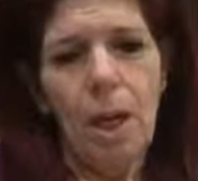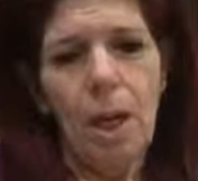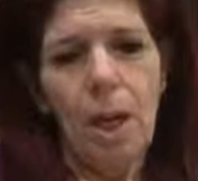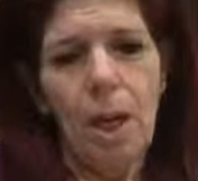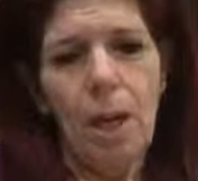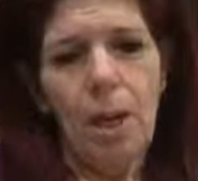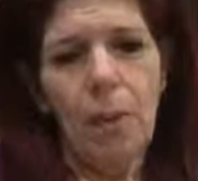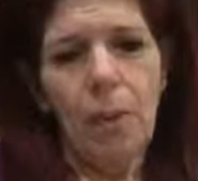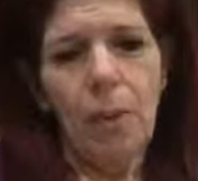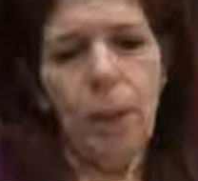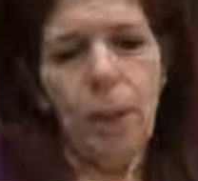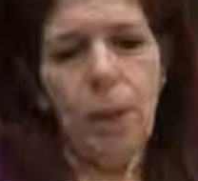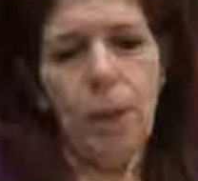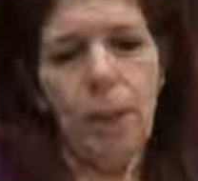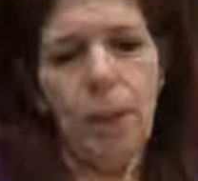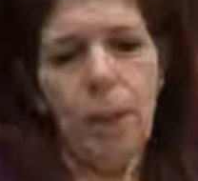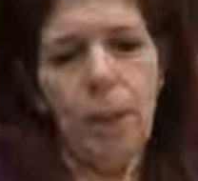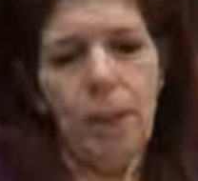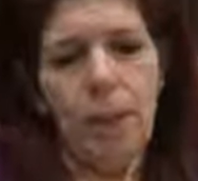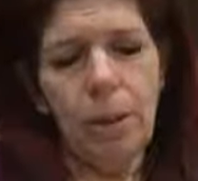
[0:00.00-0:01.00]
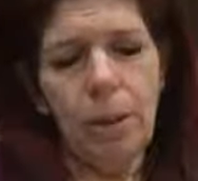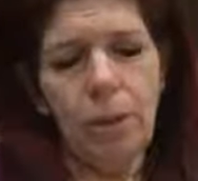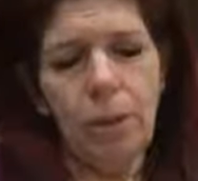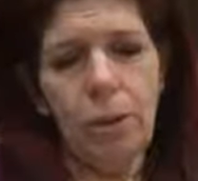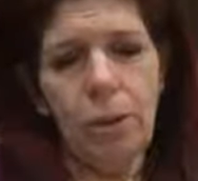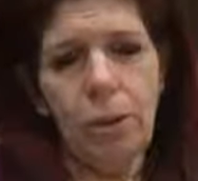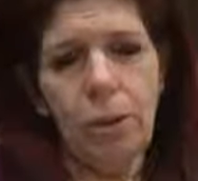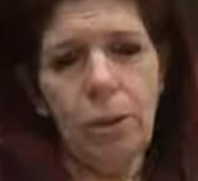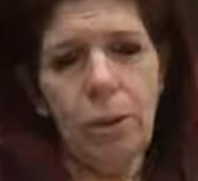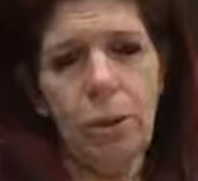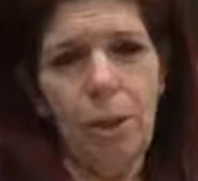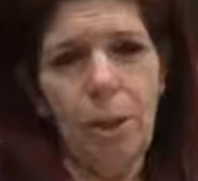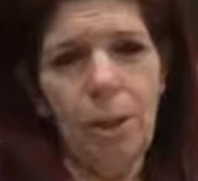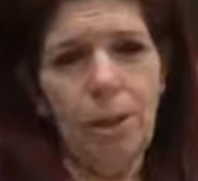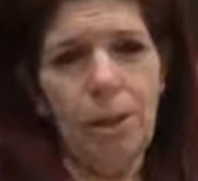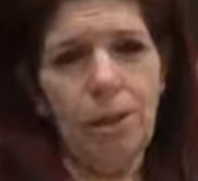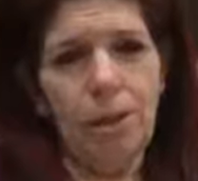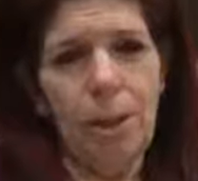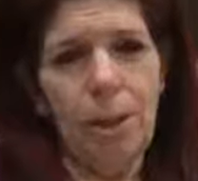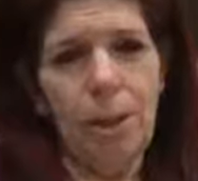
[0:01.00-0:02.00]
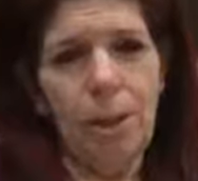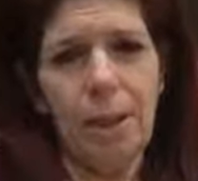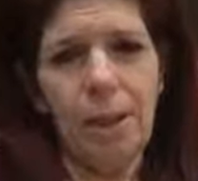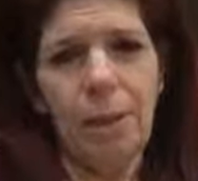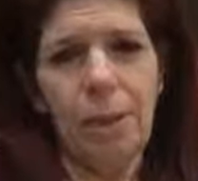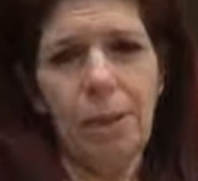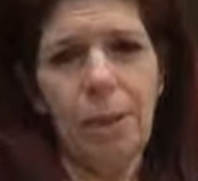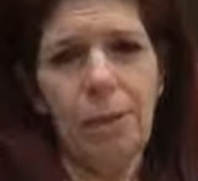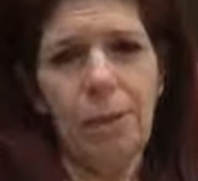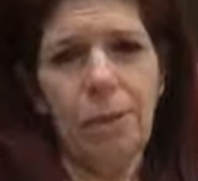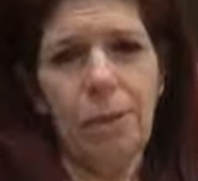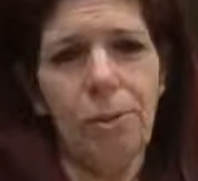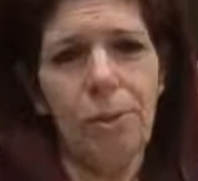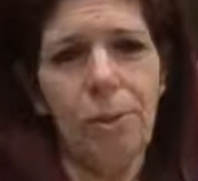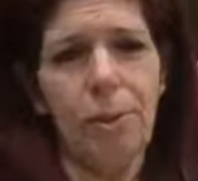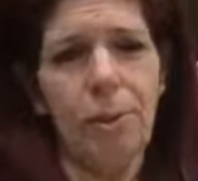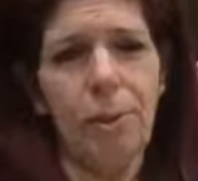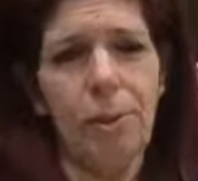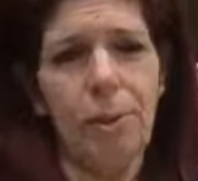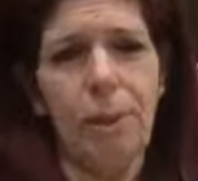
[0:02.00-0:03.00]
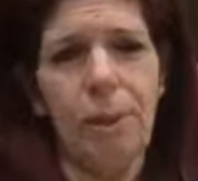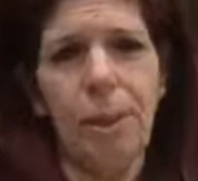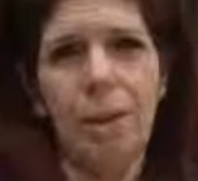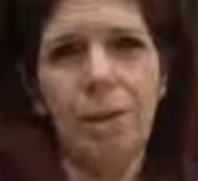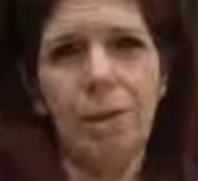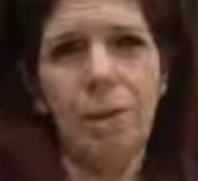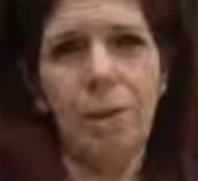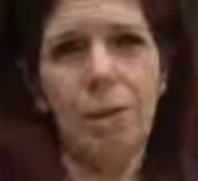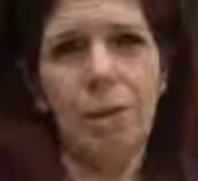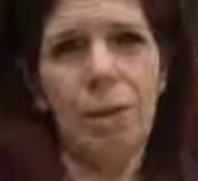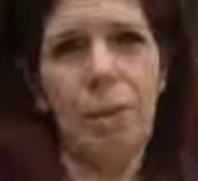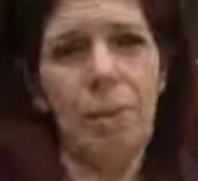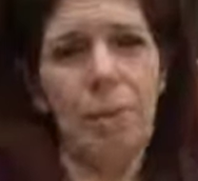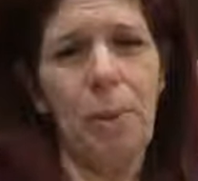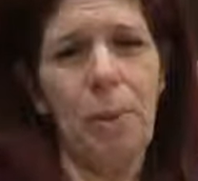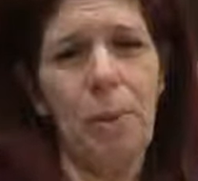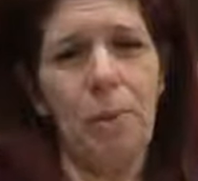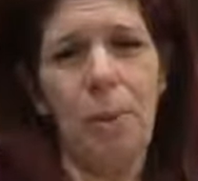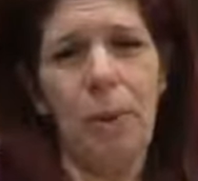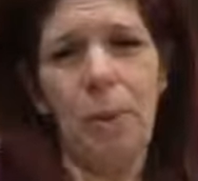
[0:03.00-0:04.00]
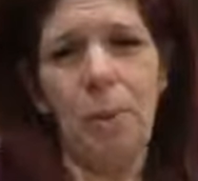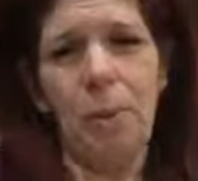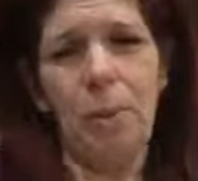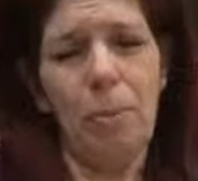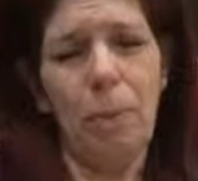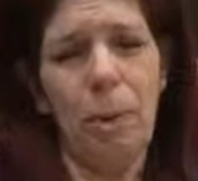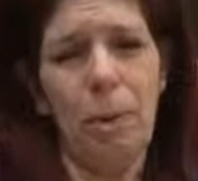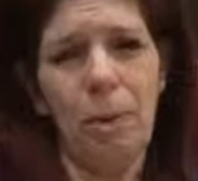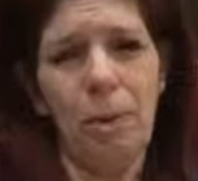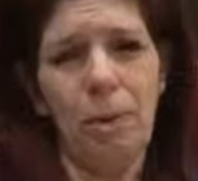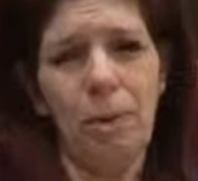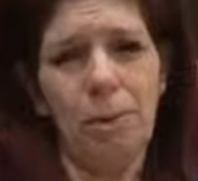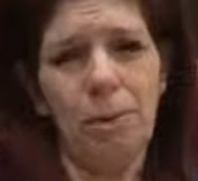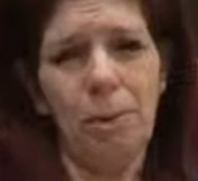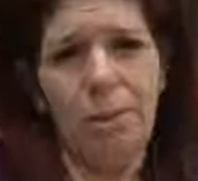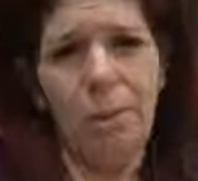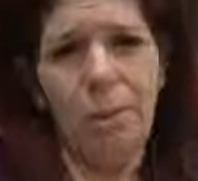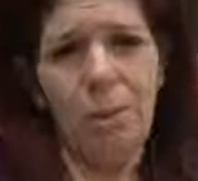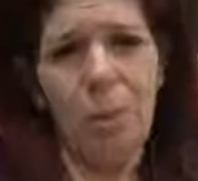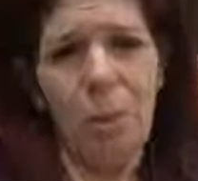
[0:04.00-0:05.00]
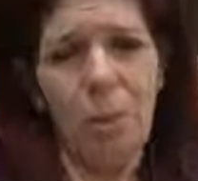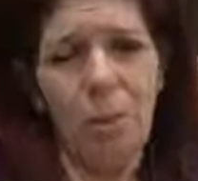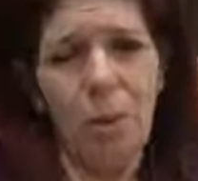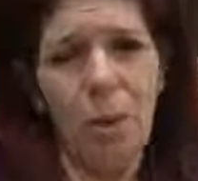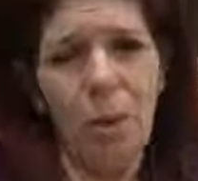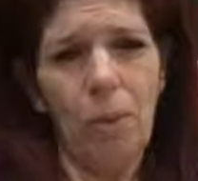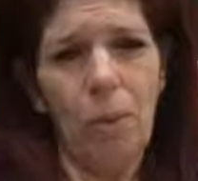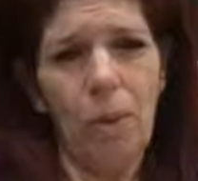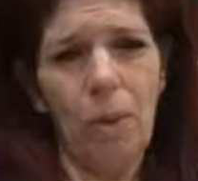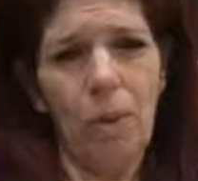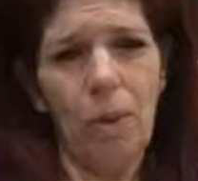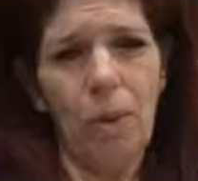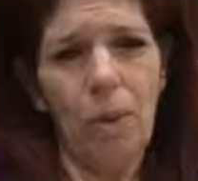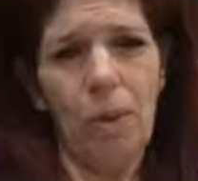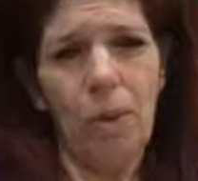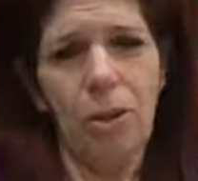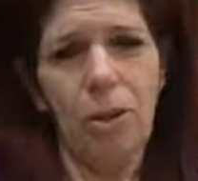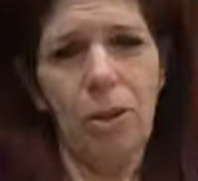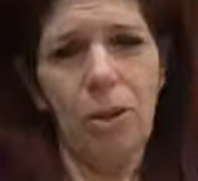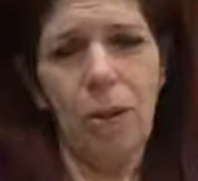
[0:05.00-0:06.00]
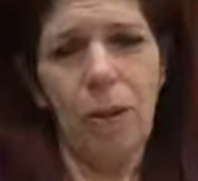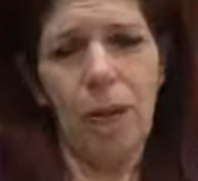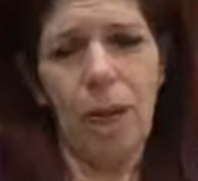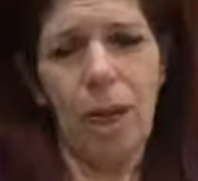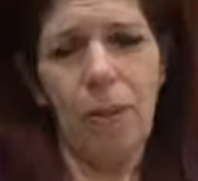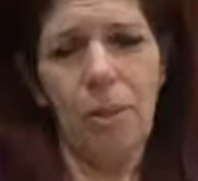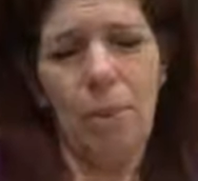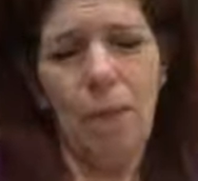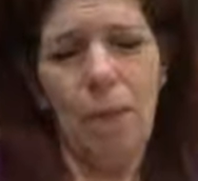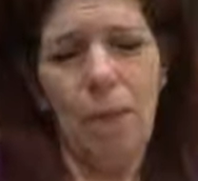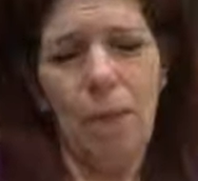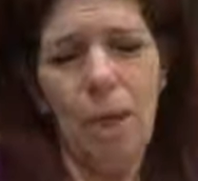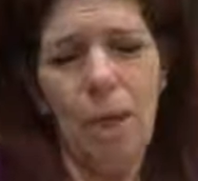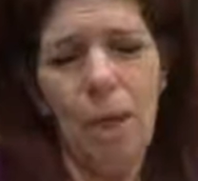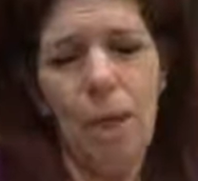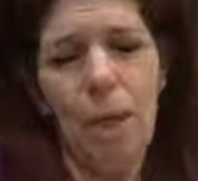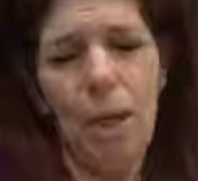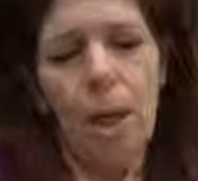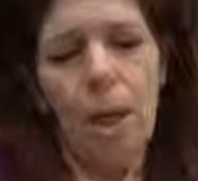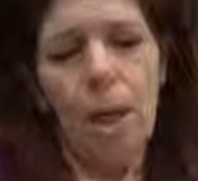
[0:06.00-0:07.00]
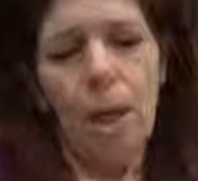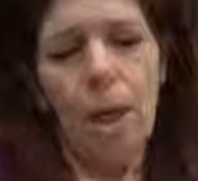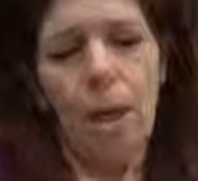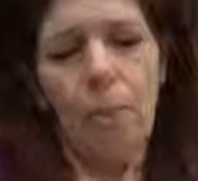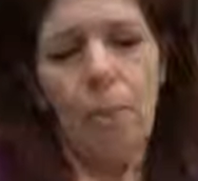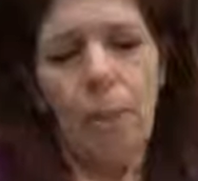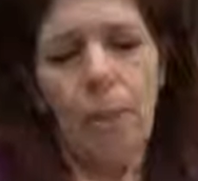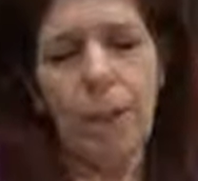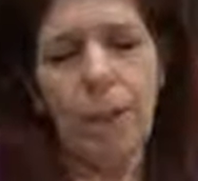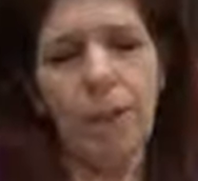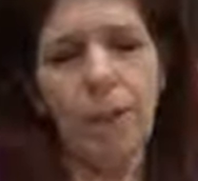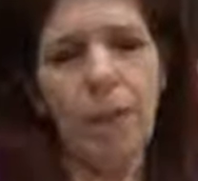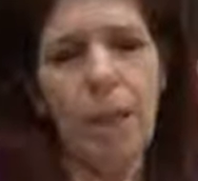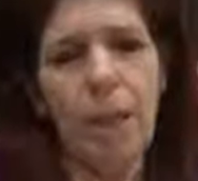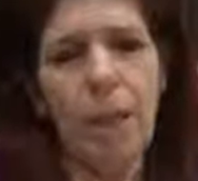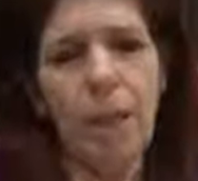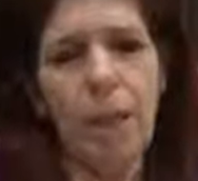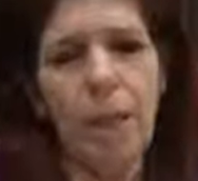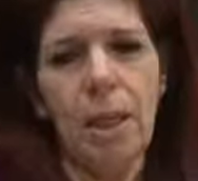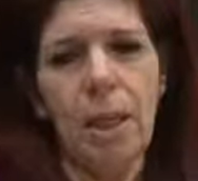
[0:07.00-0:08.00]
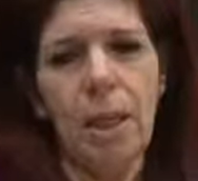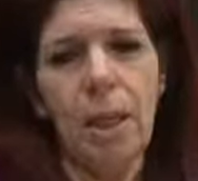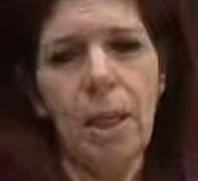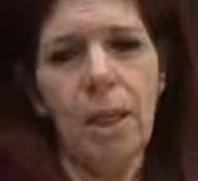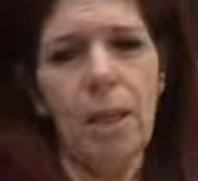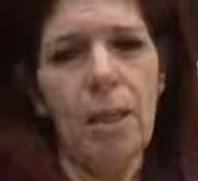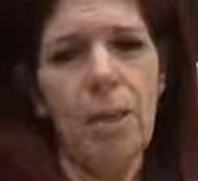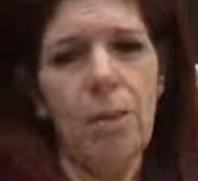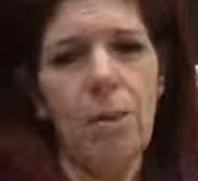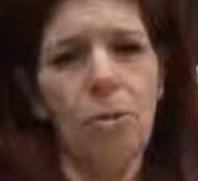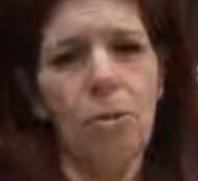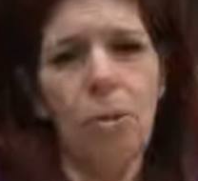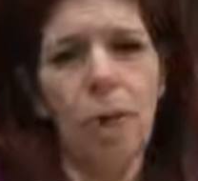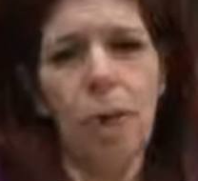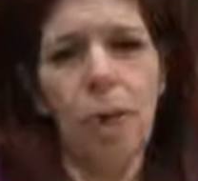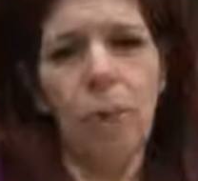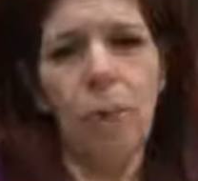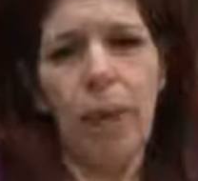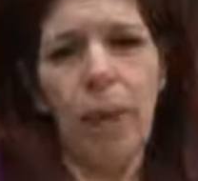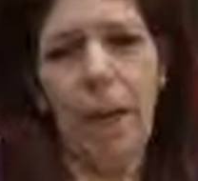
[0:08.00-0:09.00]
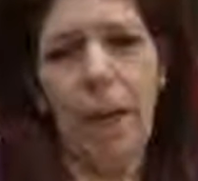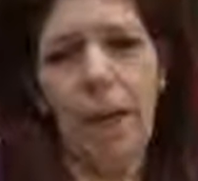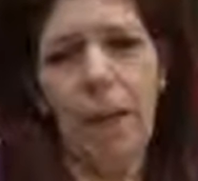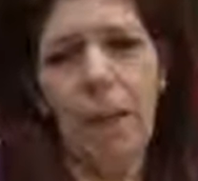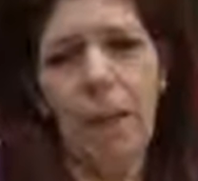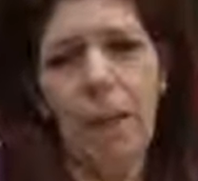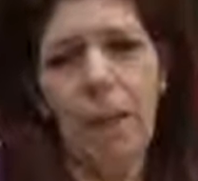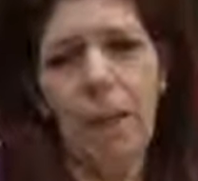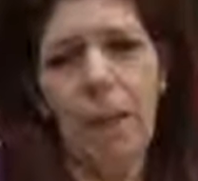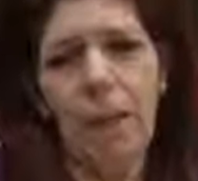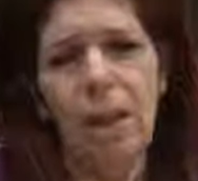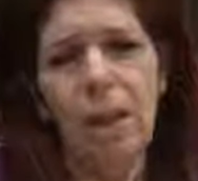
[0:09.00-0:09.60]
And right away, I said, just please do something about my brain. There's something wrong with it. And she got me a brain scan right away.